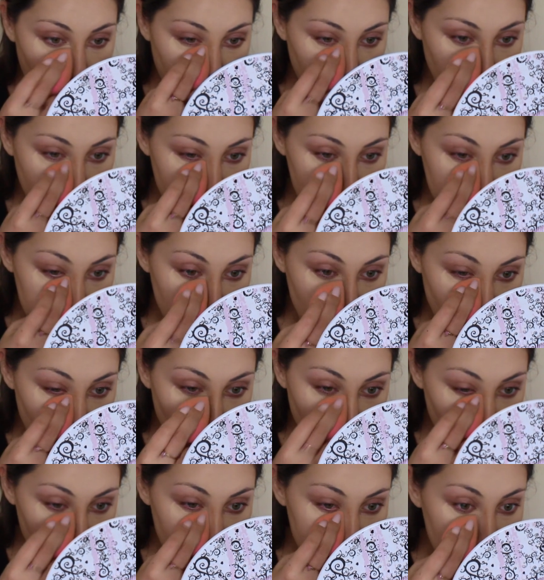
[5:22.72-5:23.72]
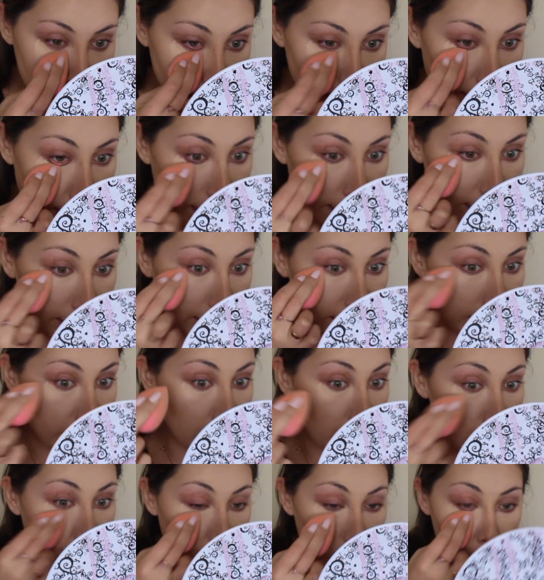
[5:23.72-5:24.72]
that
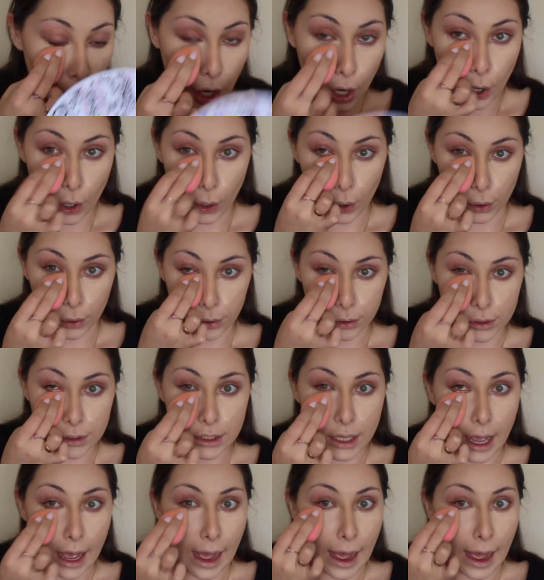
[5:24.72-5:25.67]
he knows